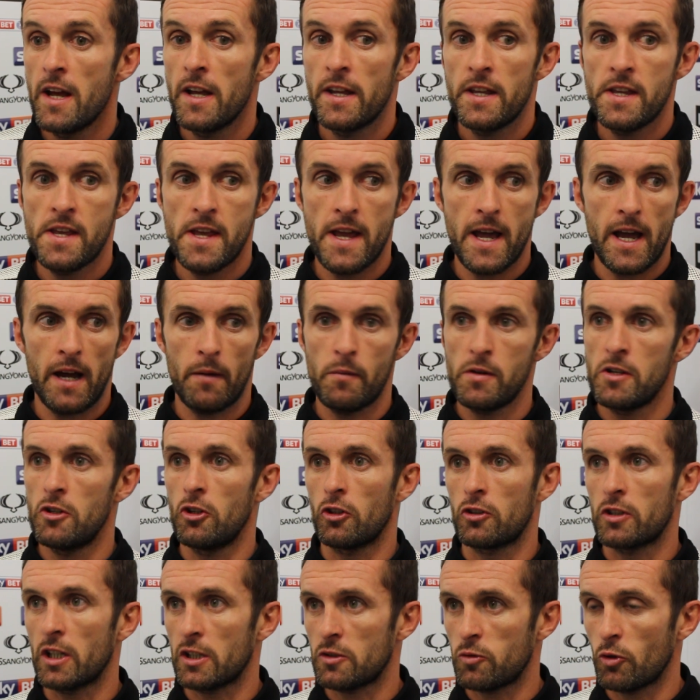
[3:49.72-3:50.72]
Yeah, I mean,
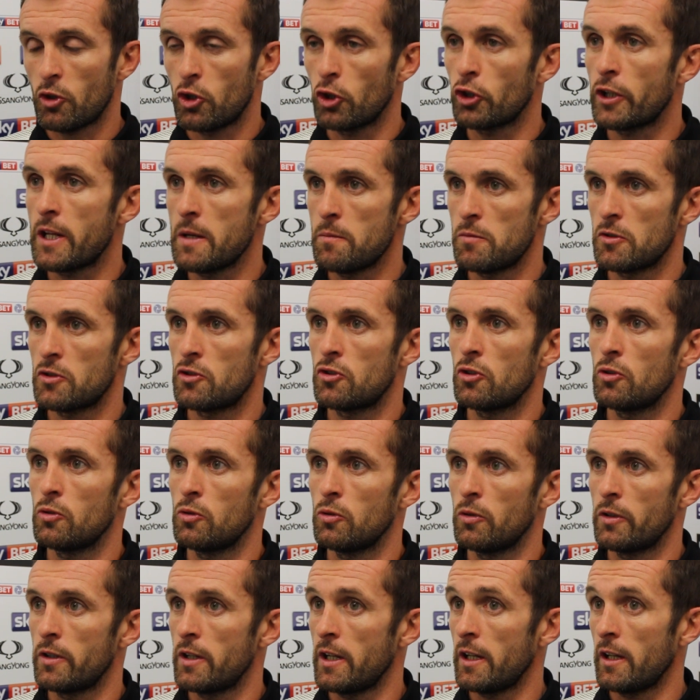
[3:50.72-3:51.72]
look, that's what good keepers
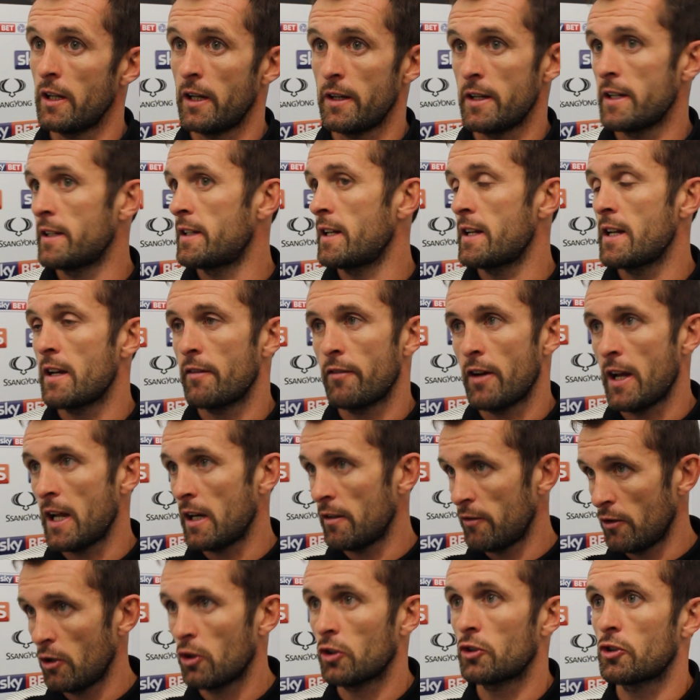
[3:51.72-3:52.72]
do, and he didn't have a hell
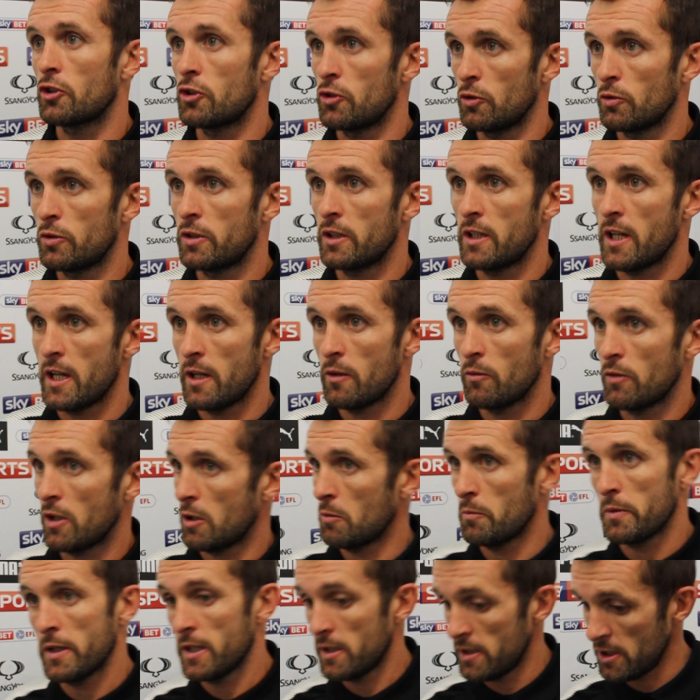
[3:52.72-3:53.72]
of a lot to do today,
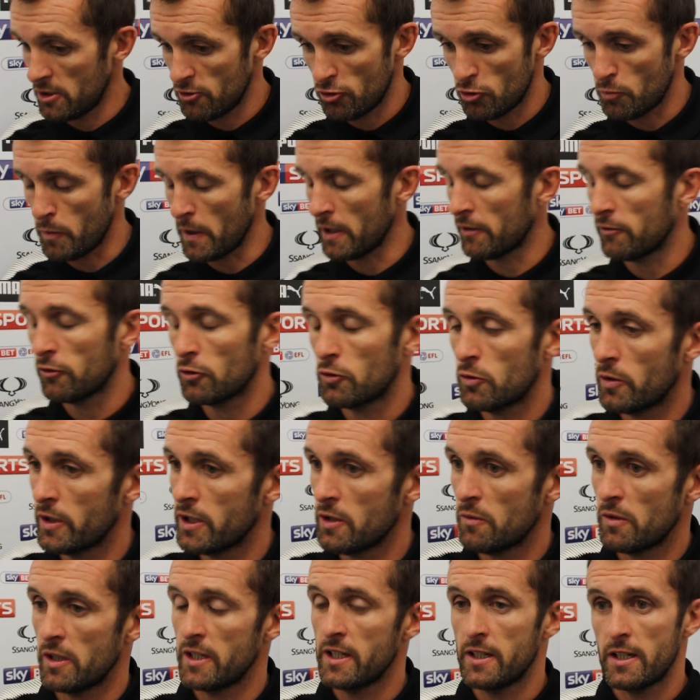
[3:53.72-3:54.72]
without being disrespectful to
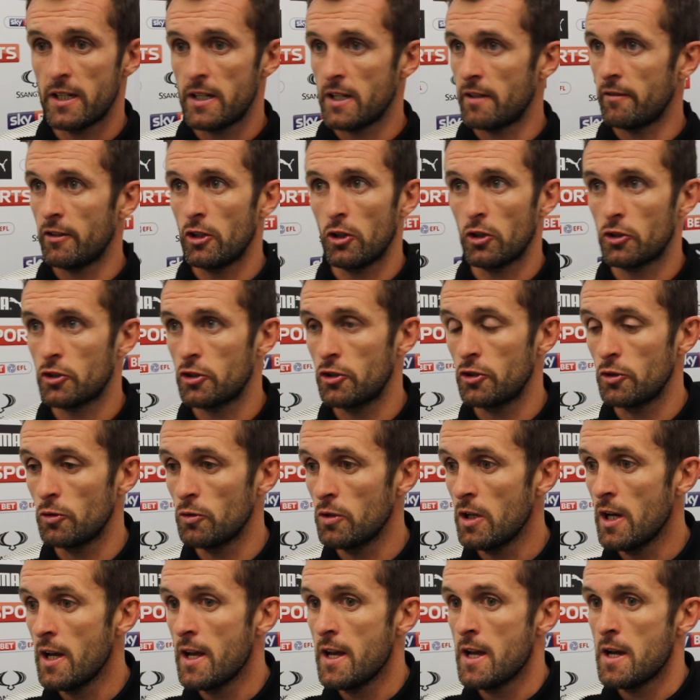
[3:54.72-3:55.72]
anyone. He didn't have a lot to do,
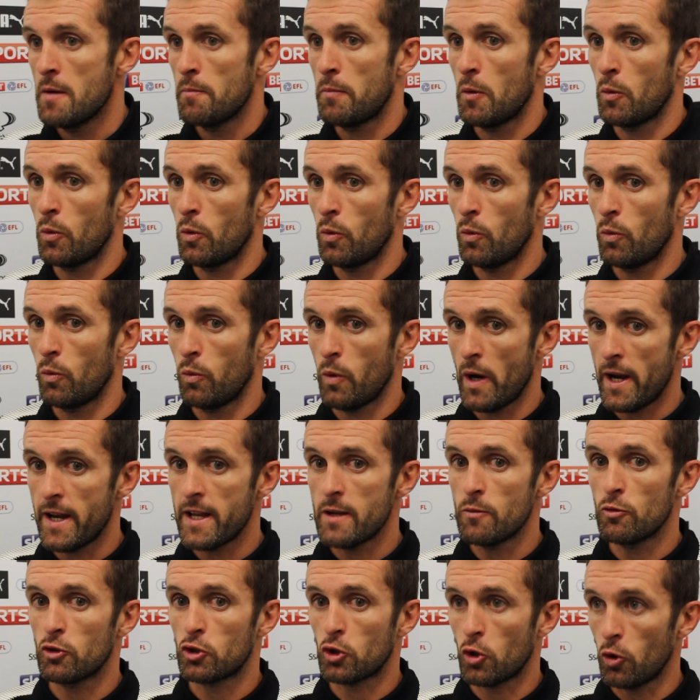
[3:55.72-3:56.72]
but when
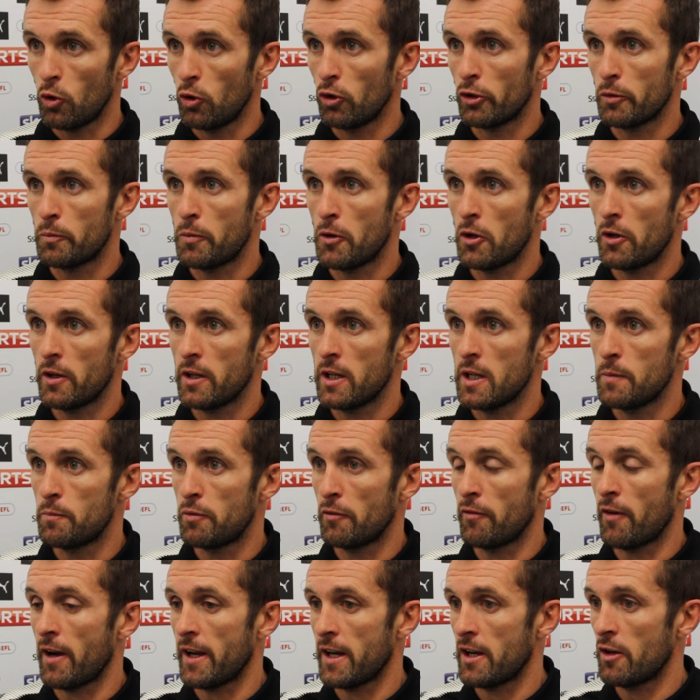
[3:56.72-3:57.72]
he was called upon, he
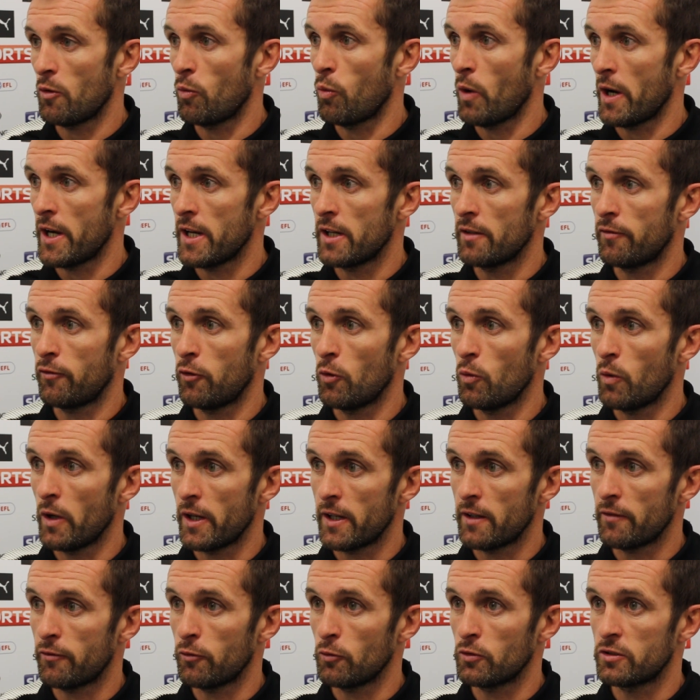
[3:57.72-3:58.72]
provided a wonderful,
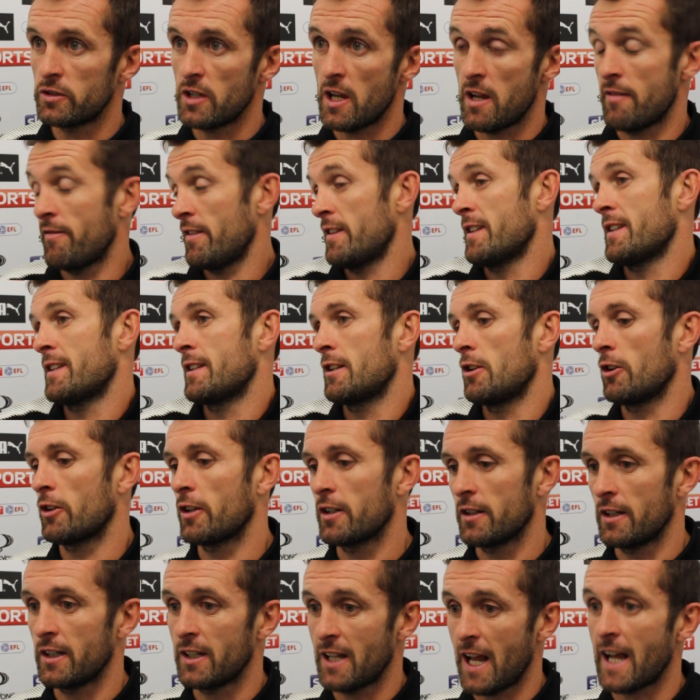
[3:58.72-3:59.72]
wonderful save, and look,
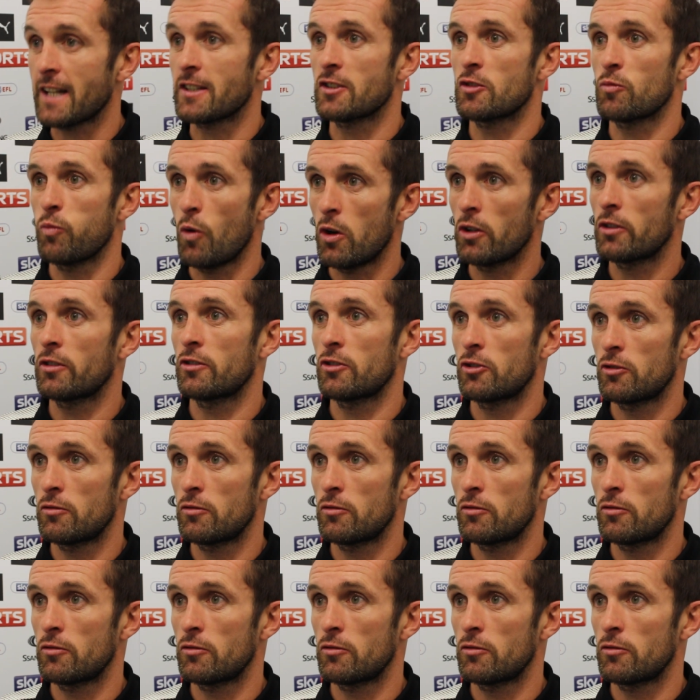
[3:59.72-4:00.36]
and that's what